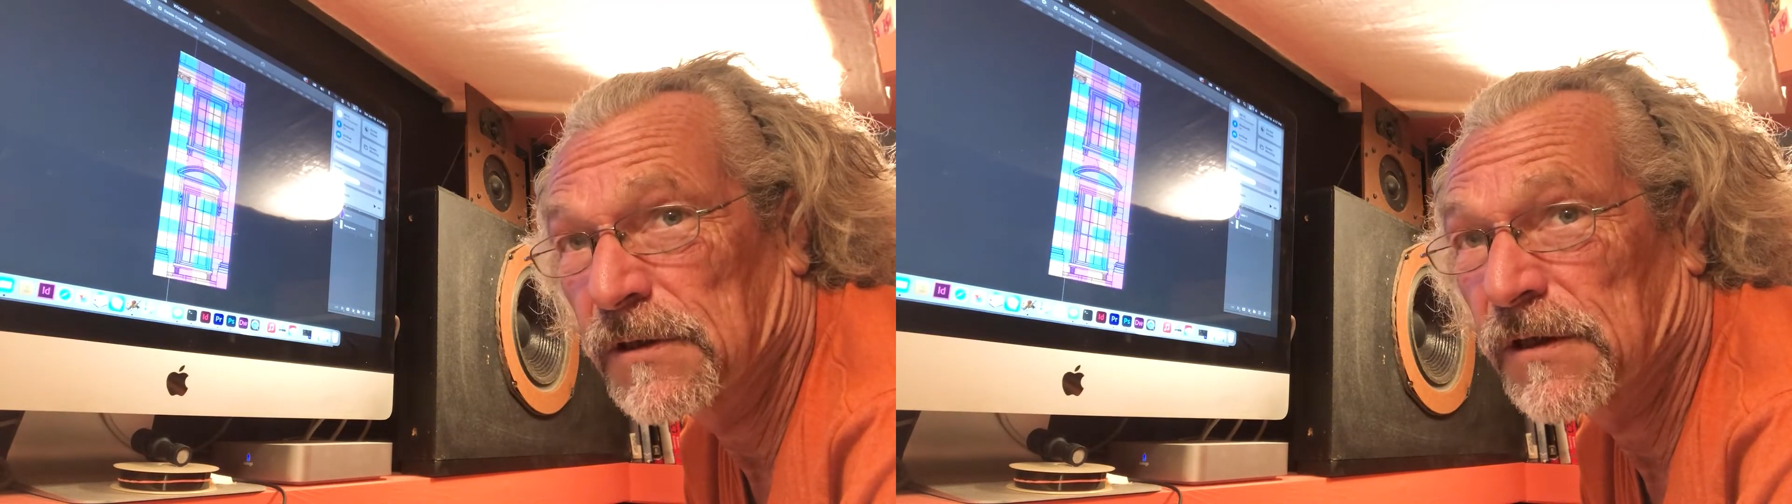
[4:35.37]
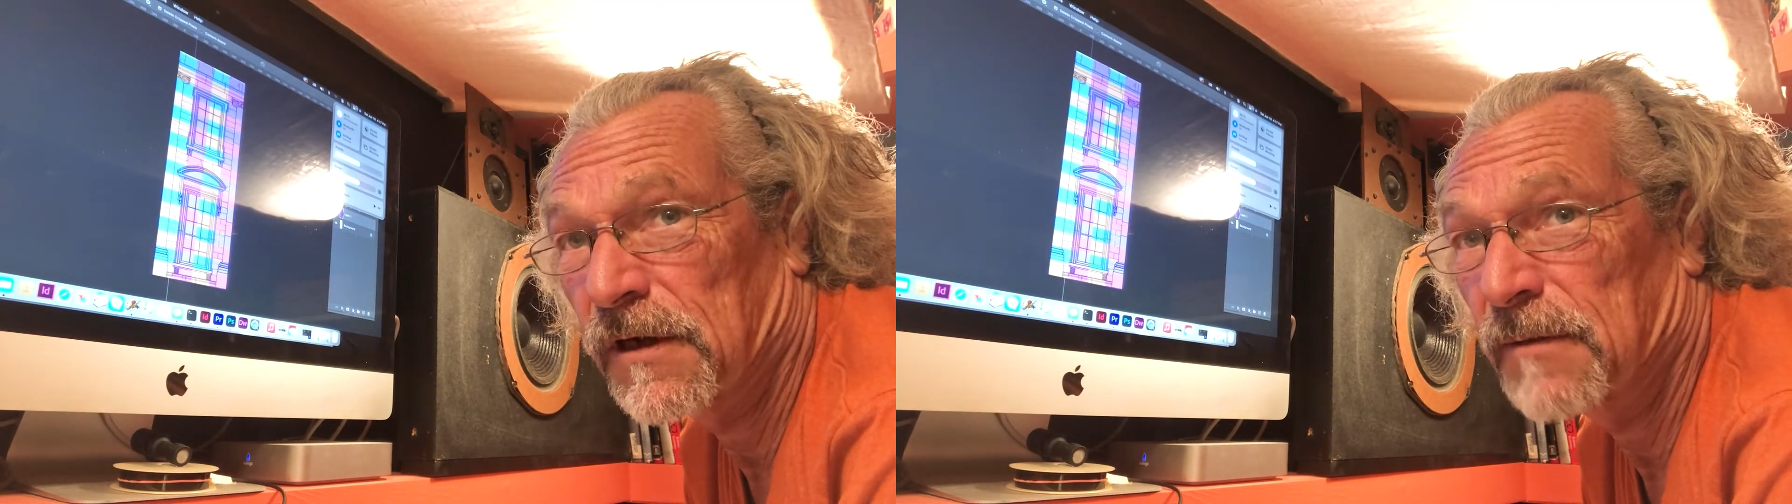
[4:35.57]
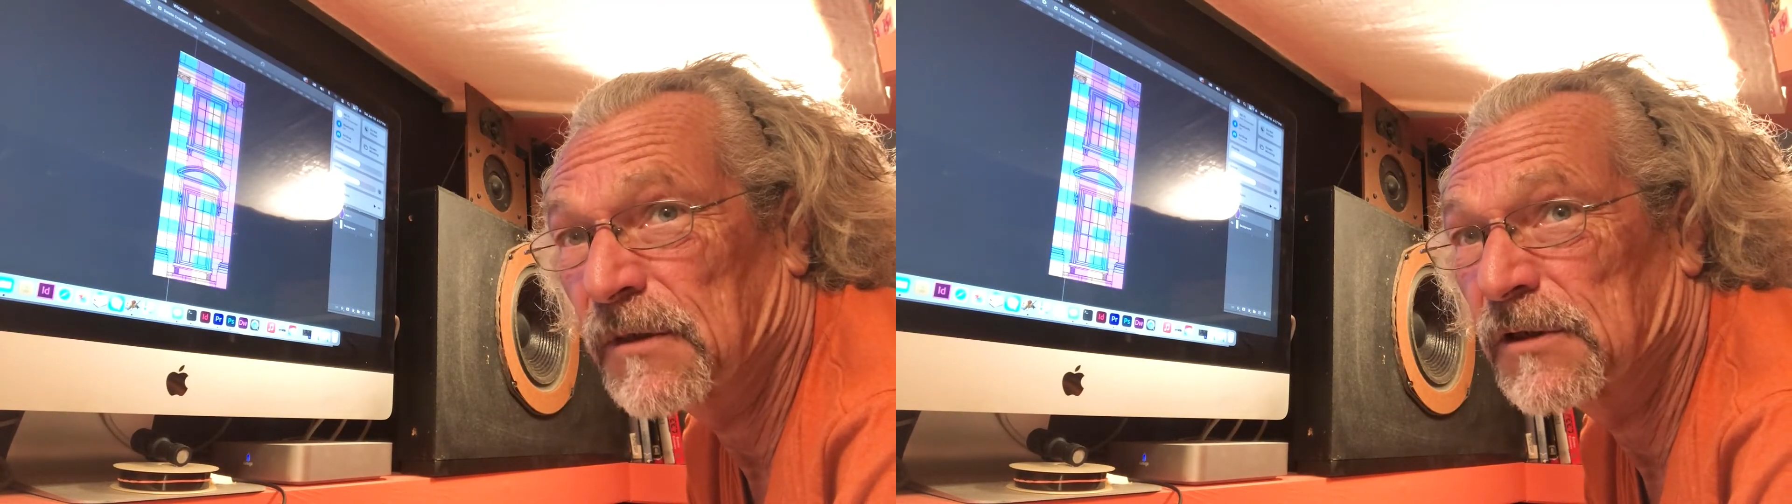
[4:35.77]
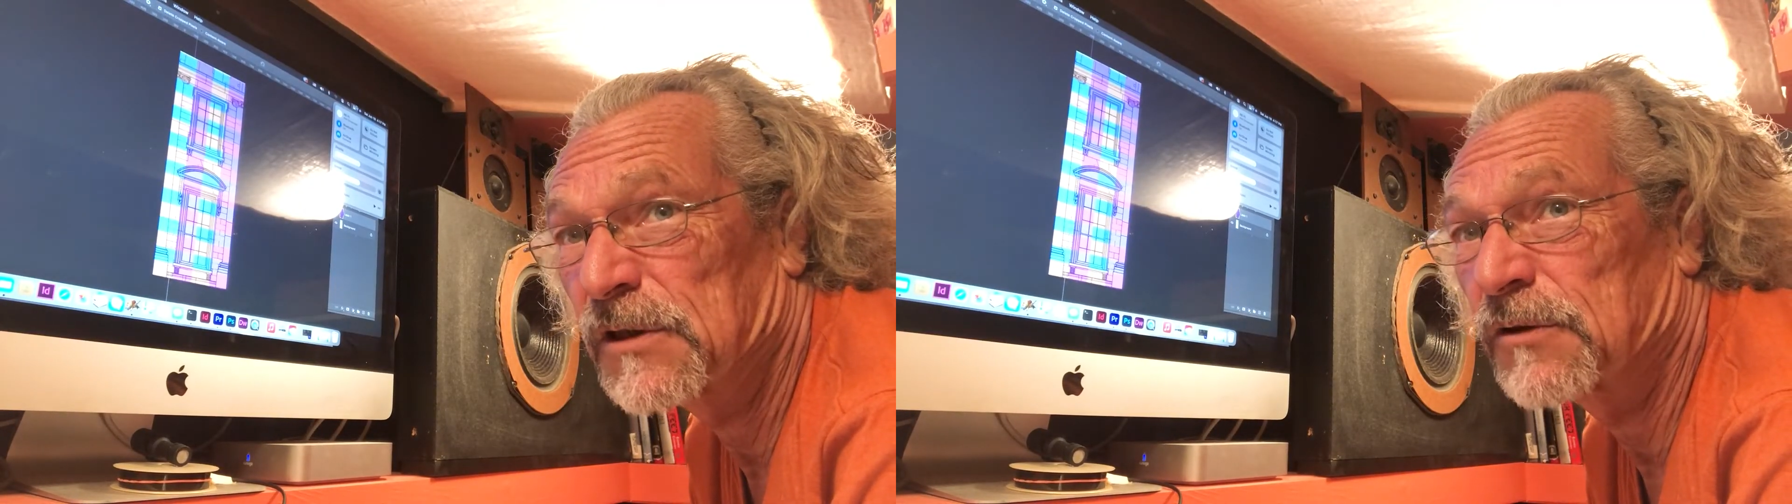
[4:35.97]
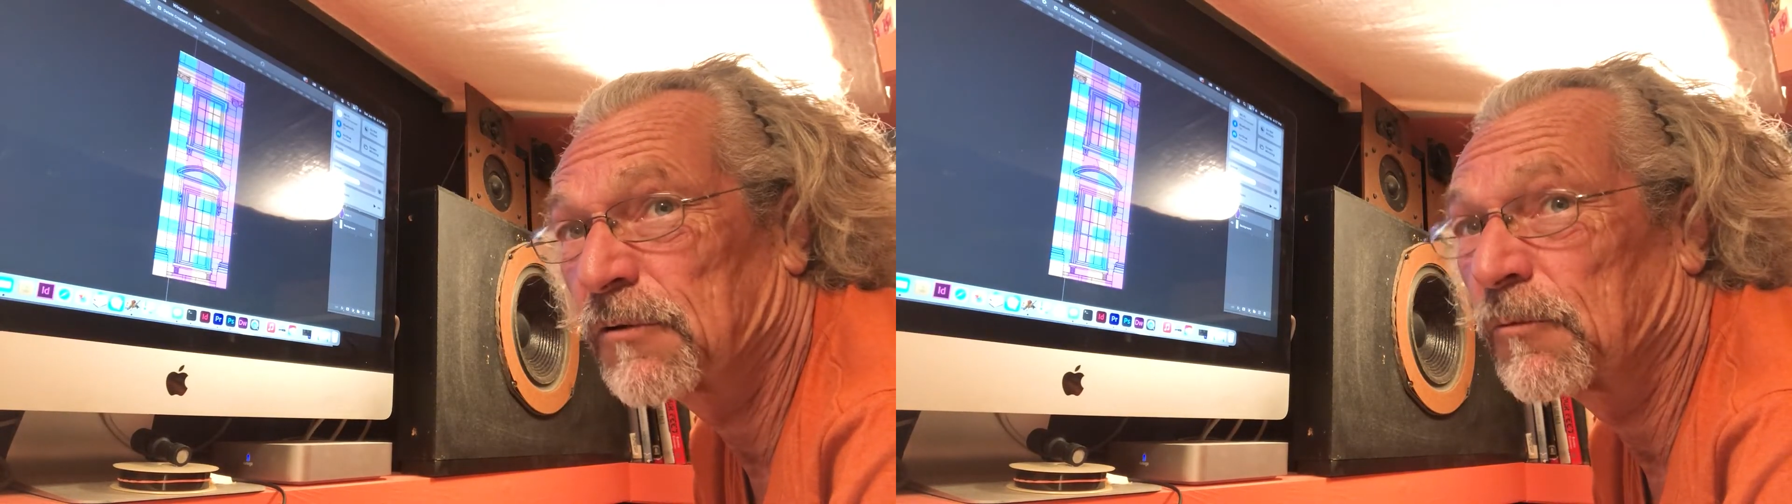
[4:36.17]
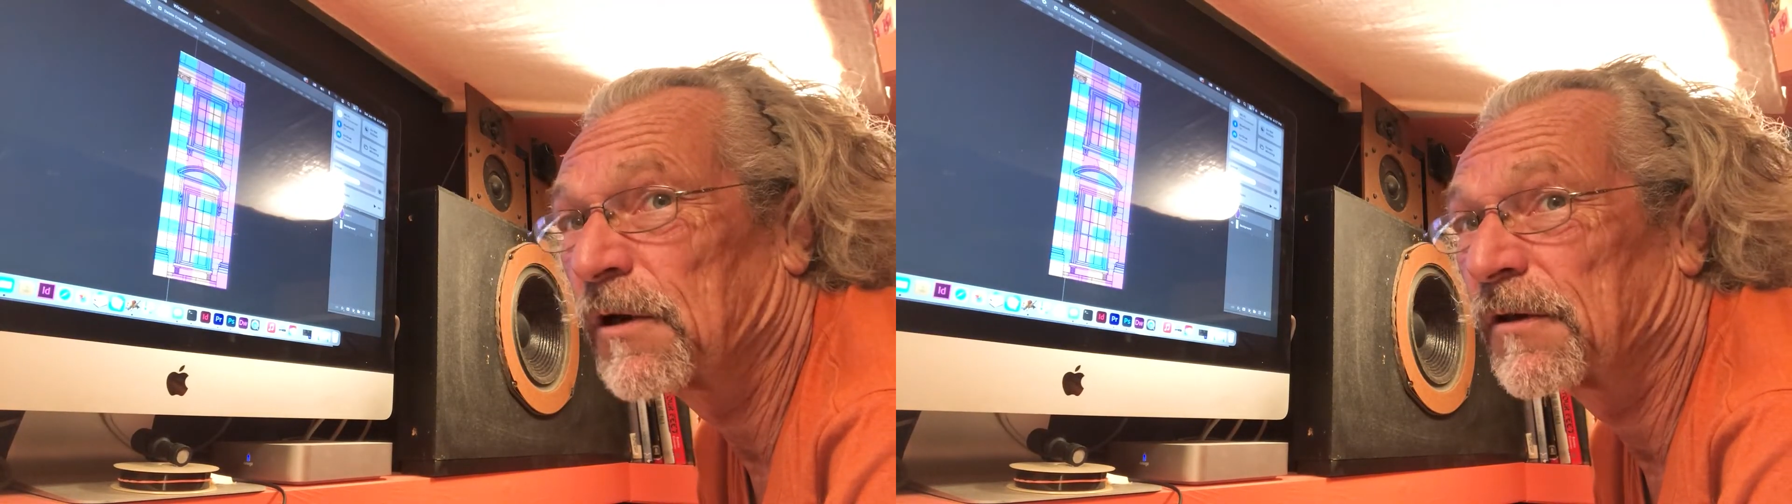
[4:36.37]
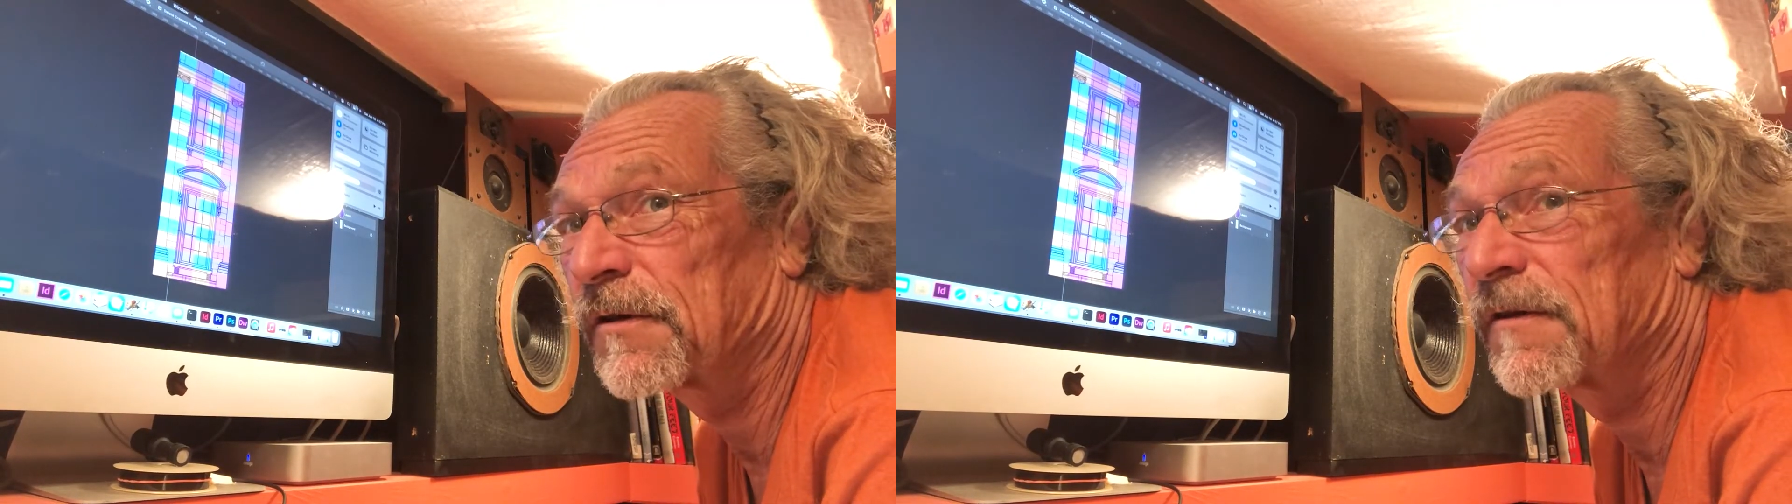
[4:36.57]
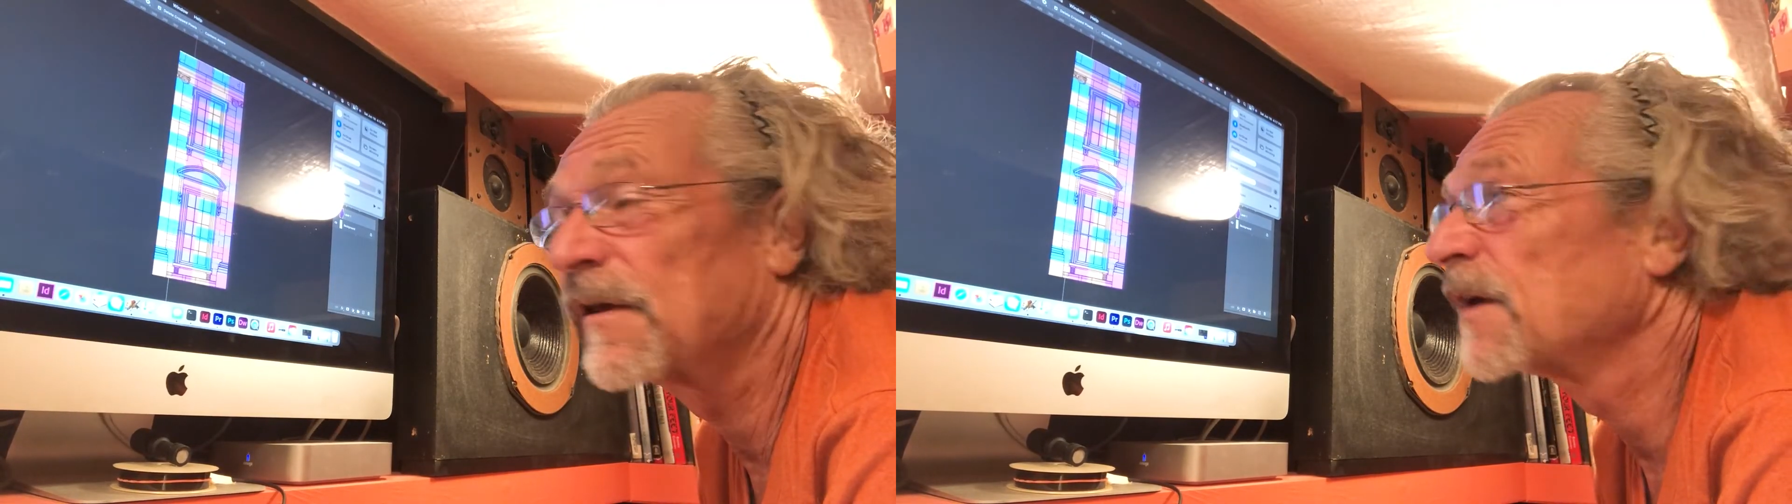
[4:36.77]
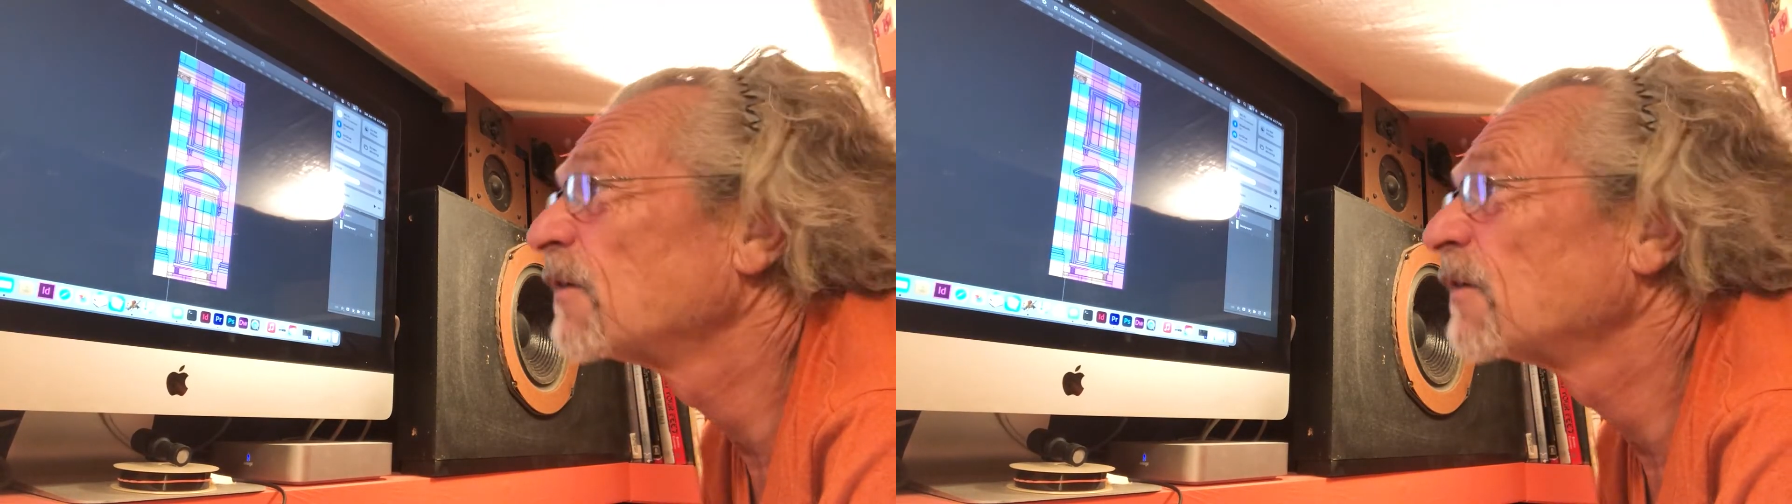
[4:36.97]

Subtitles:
that I'm concerned with that are